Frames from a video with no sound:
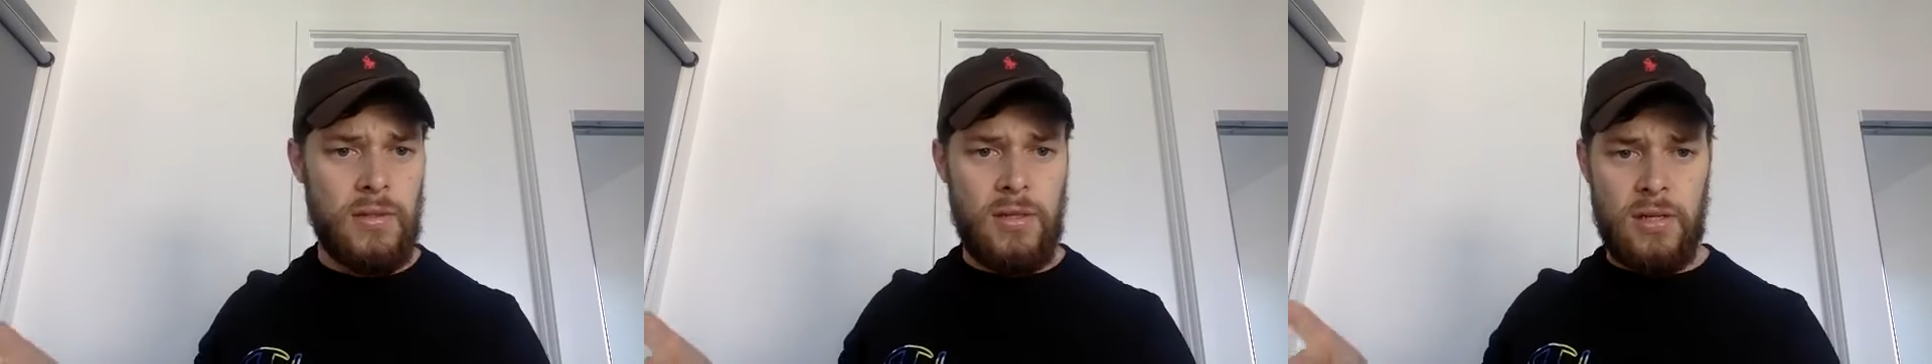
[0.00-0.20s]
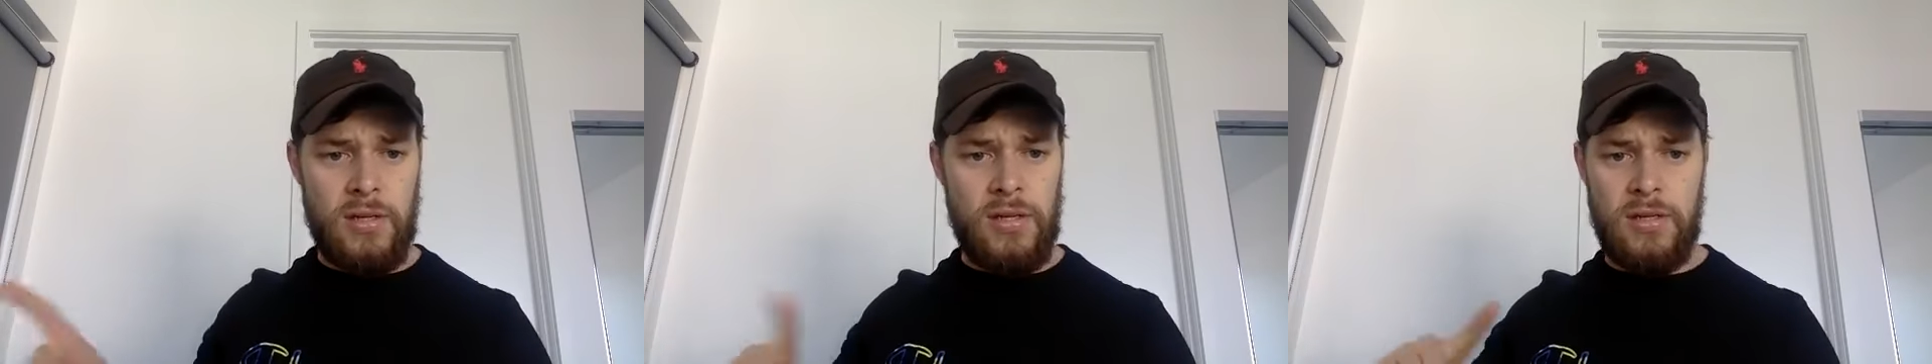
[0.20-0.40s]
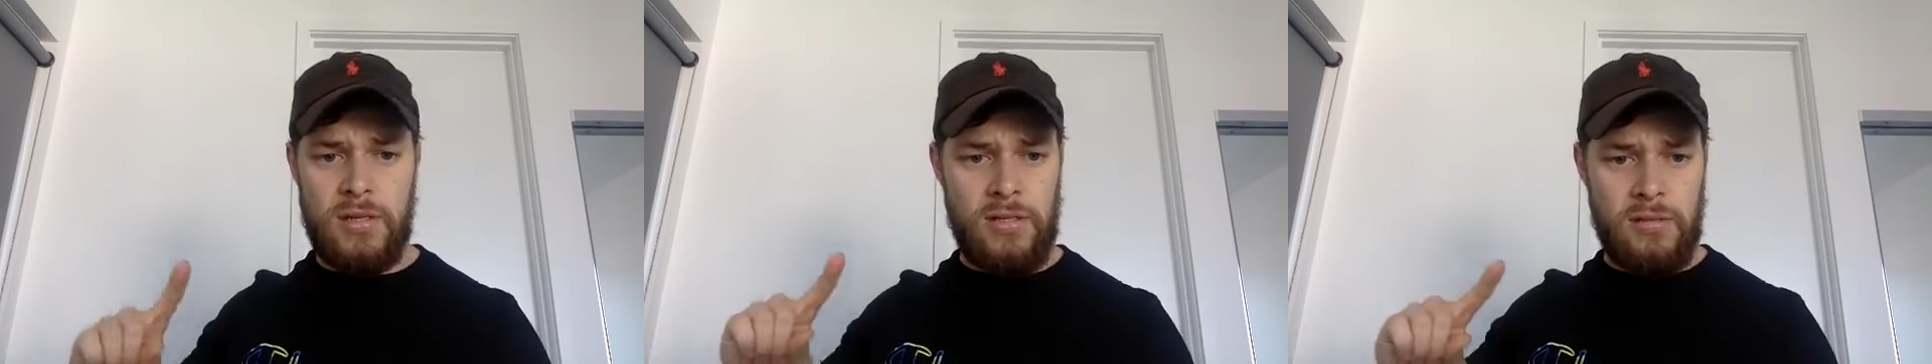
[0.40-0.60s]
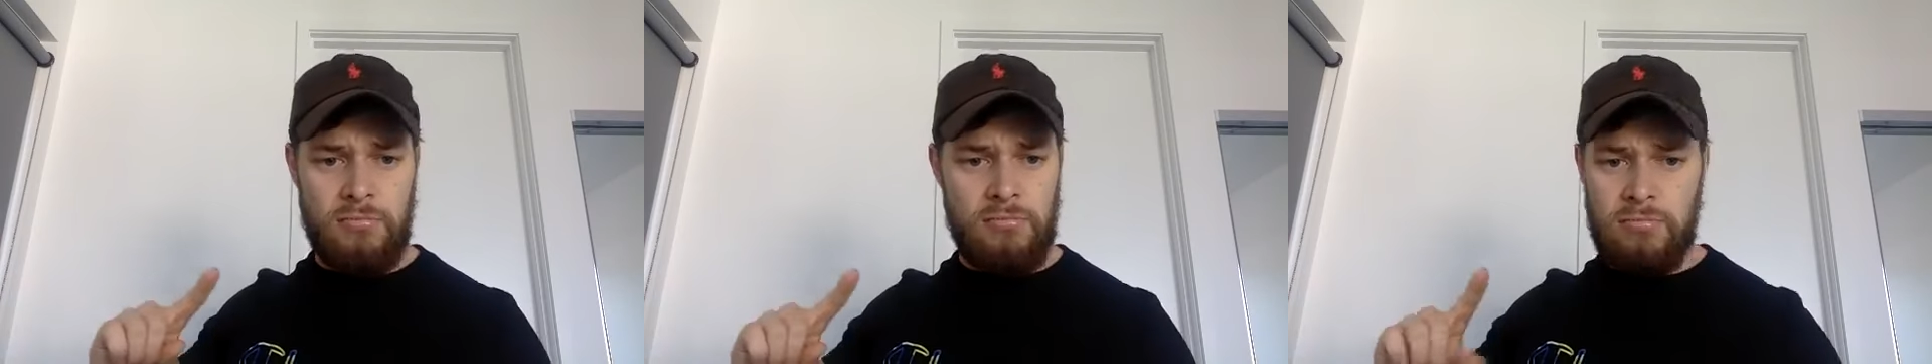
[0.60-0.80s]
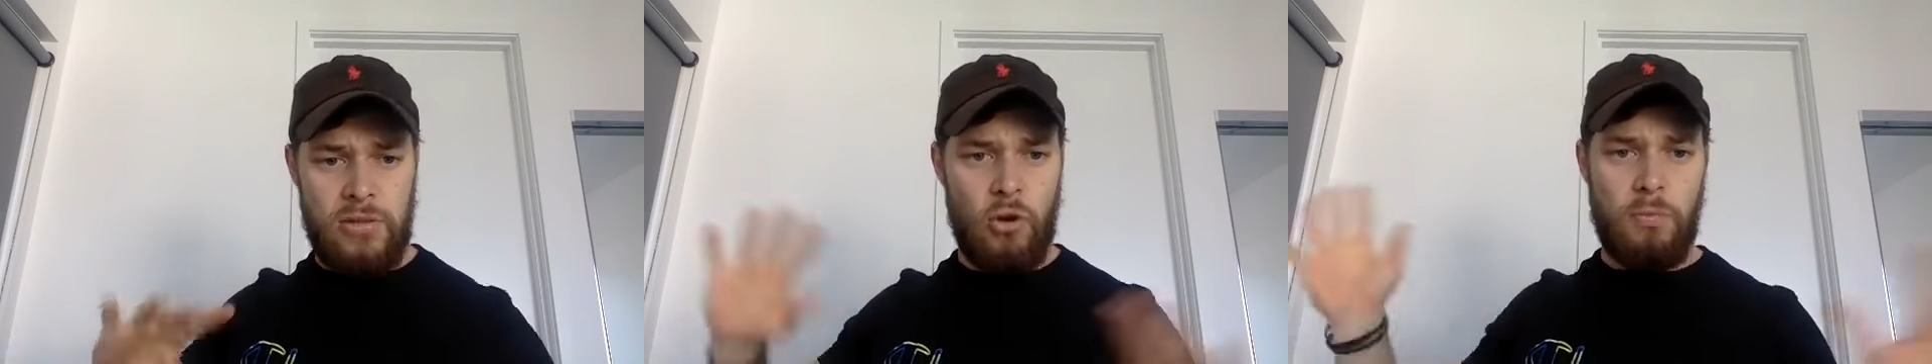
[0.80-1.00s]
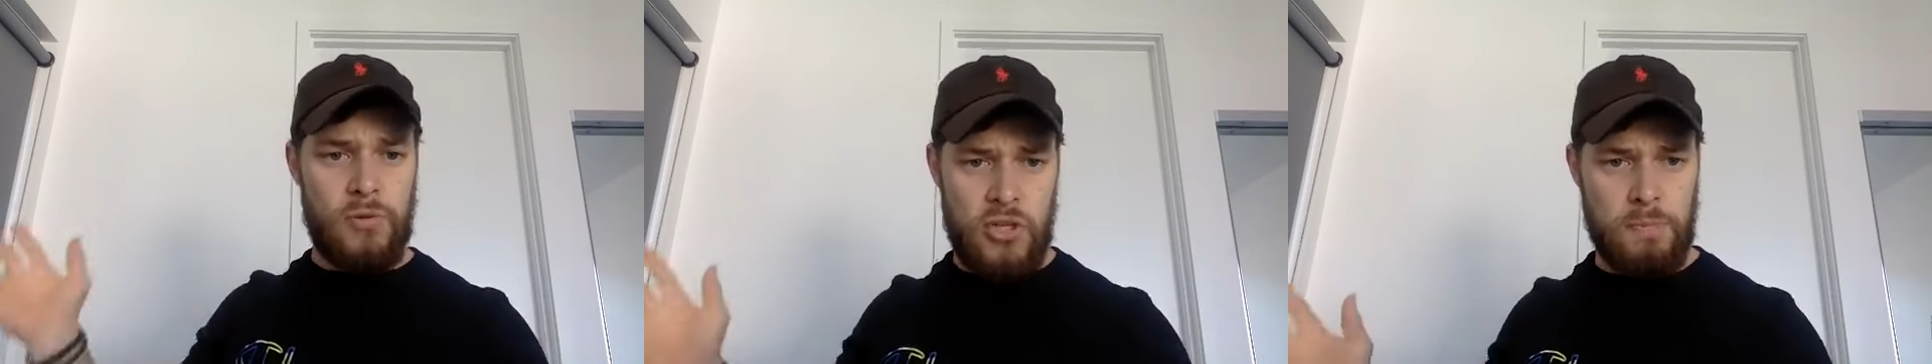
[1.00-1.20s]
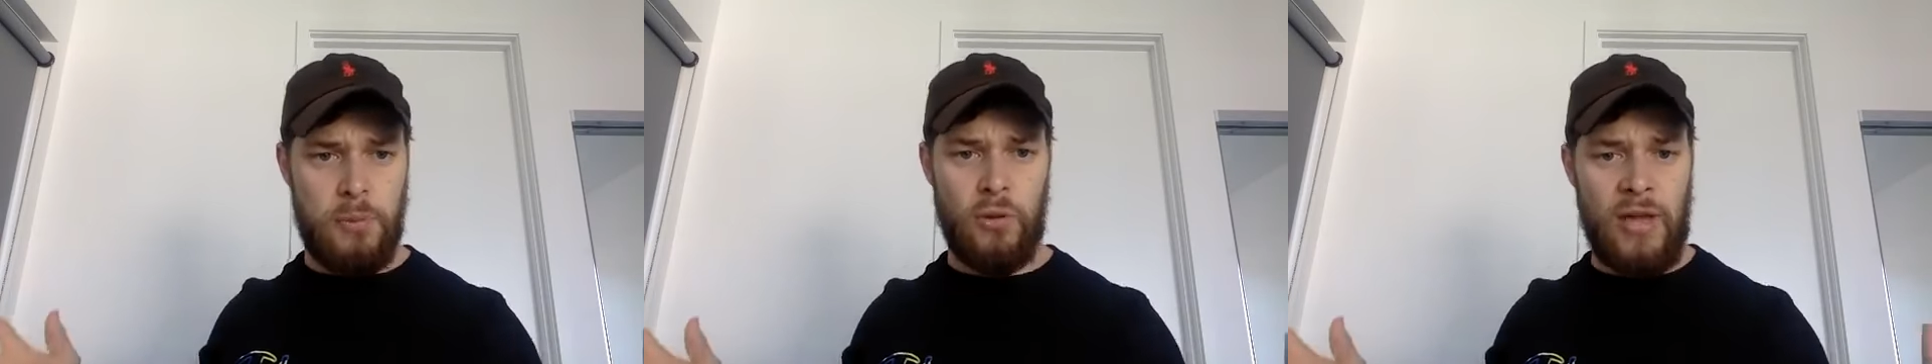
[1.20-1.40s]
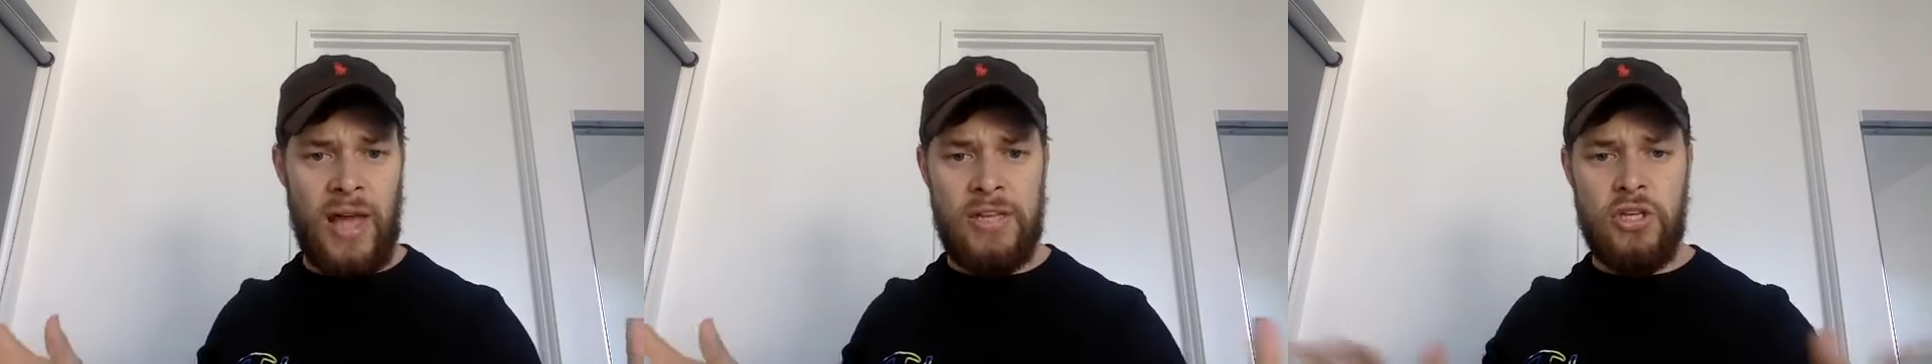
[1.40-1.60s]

because they'll just pull out.